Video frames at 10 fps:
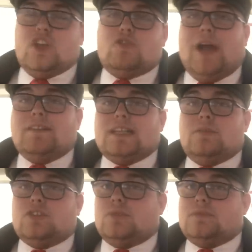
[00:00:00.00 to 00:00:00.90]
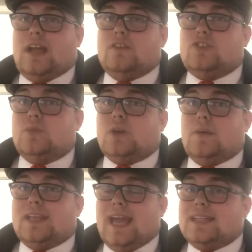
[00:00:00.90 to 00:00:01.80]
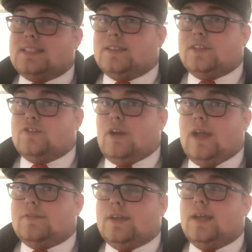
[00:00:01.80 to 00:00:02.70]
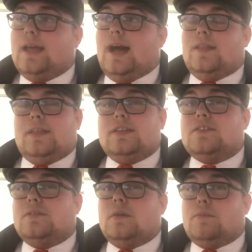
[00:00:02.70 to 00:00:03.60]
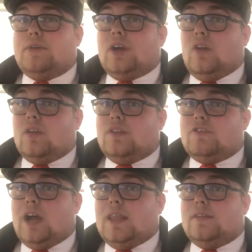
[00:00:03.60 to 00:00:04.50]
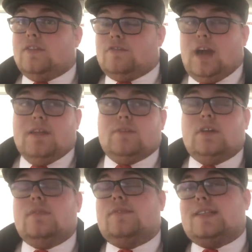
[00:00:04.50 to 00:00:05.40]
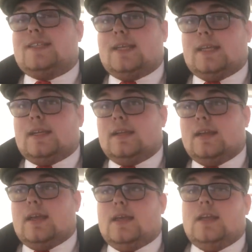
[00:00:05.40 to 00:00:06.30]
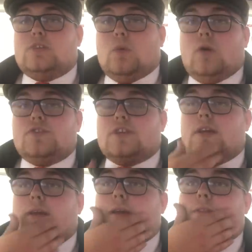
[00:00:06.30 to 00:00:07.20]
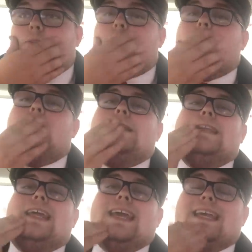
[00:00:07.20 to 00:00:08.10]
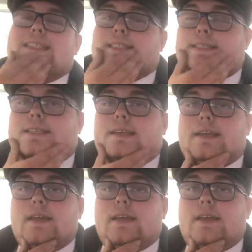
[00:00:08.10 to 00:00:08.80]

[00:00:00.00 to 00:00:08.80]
Driver's hours sometimes do go against the driver, and they do bring on driver fatigue. Is what the ruling is.